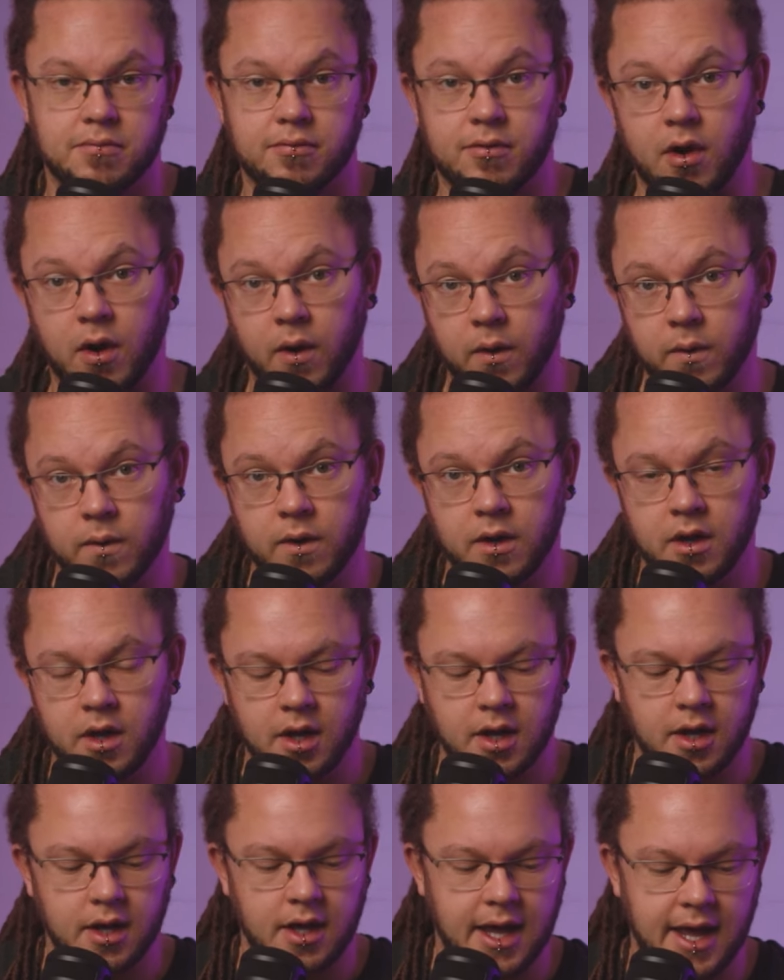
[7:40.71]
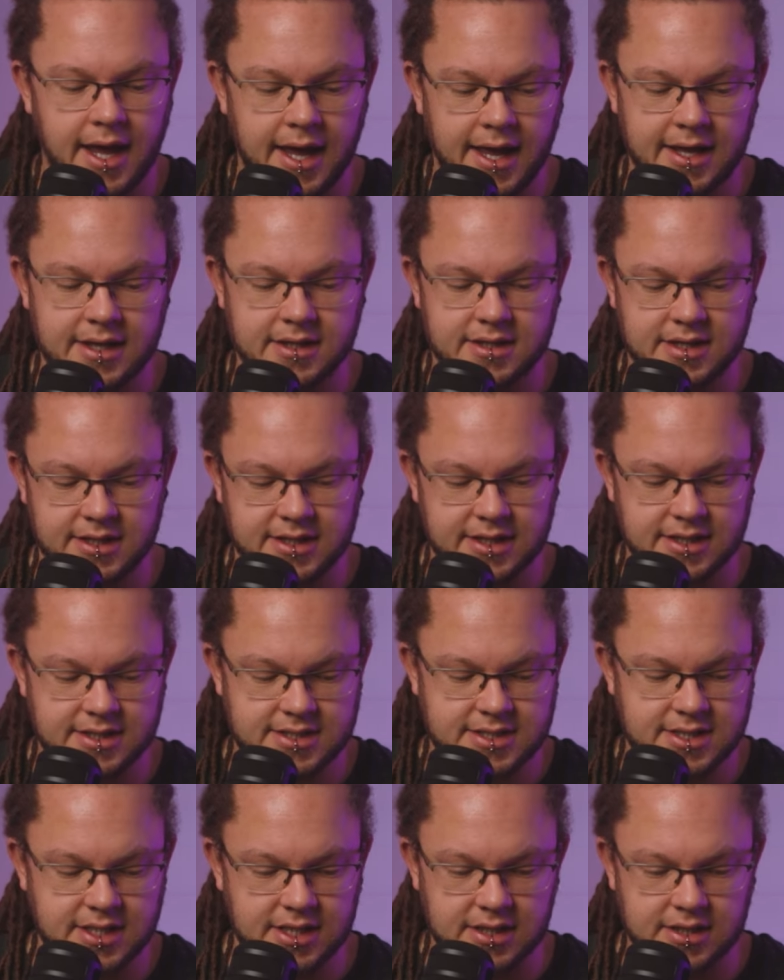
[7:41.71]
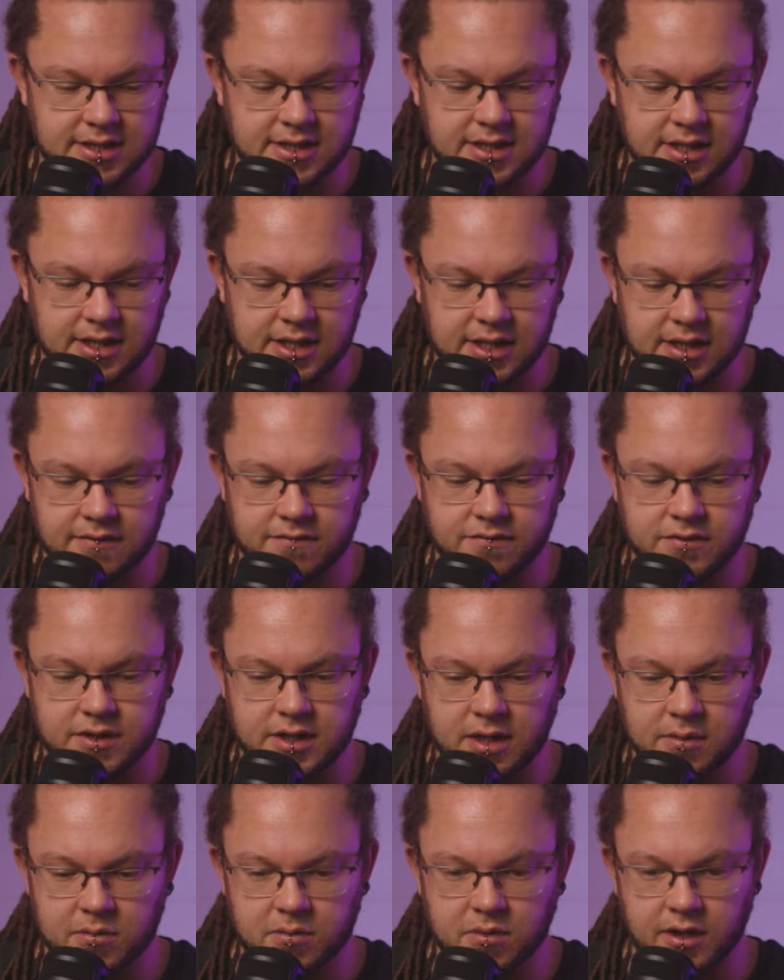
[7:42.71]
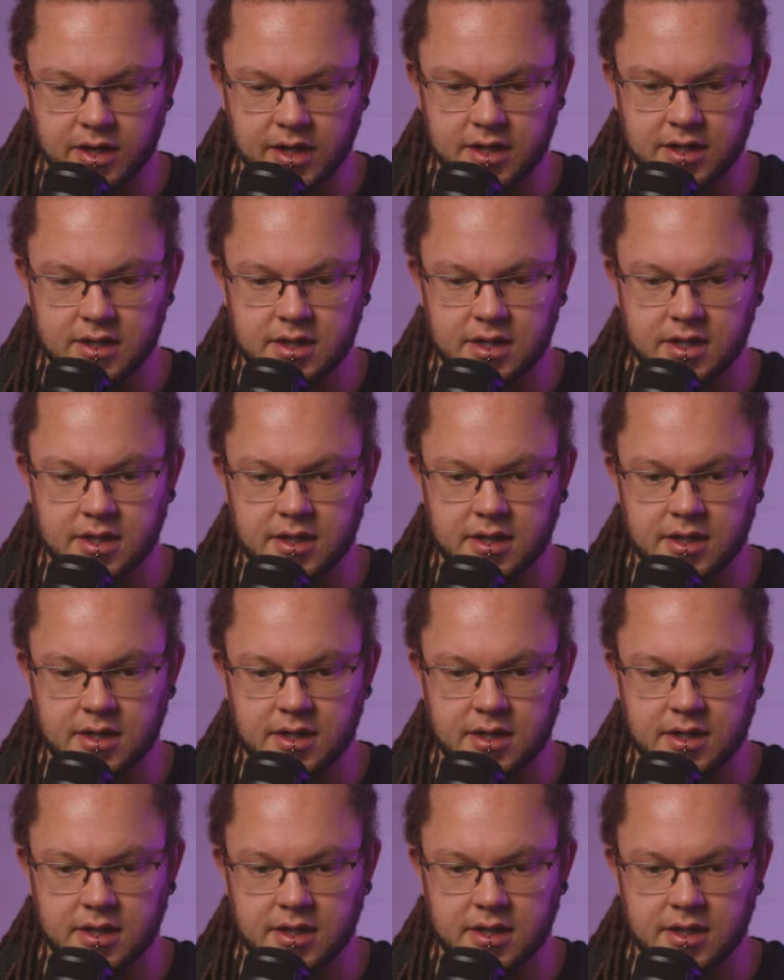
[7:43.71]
Pro, and I didn't see the need for the upgrade.